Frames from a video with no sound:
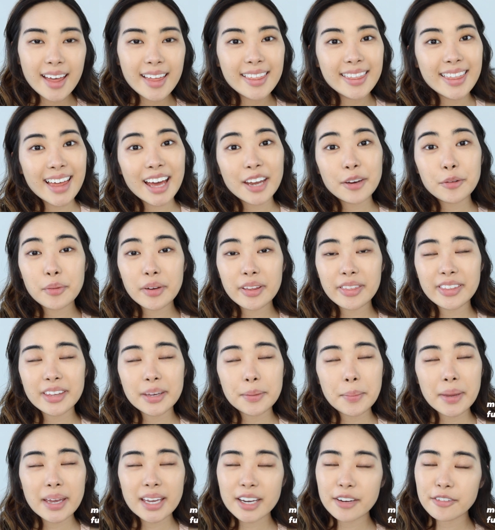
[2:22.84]
Then with the
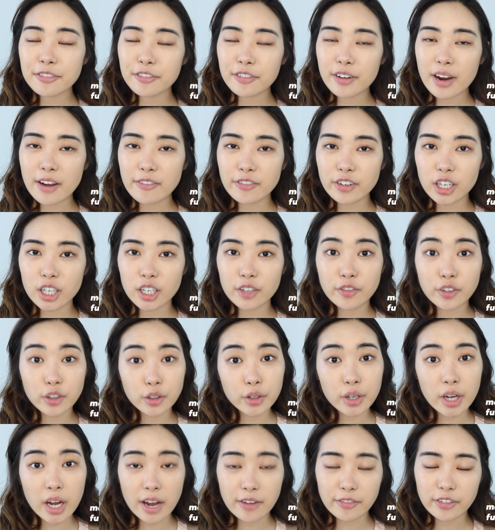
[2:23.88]
Makeup Forever
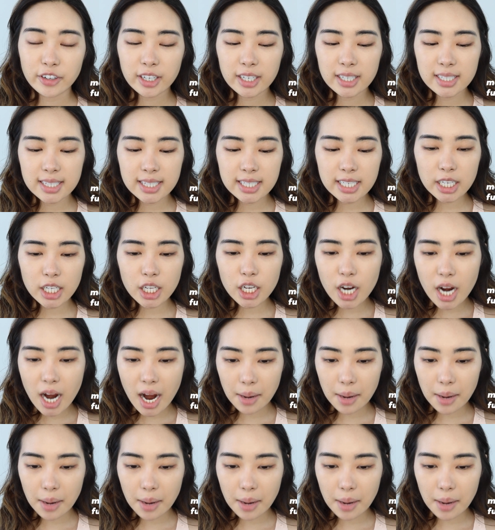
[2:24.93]
Full Cover Concealer,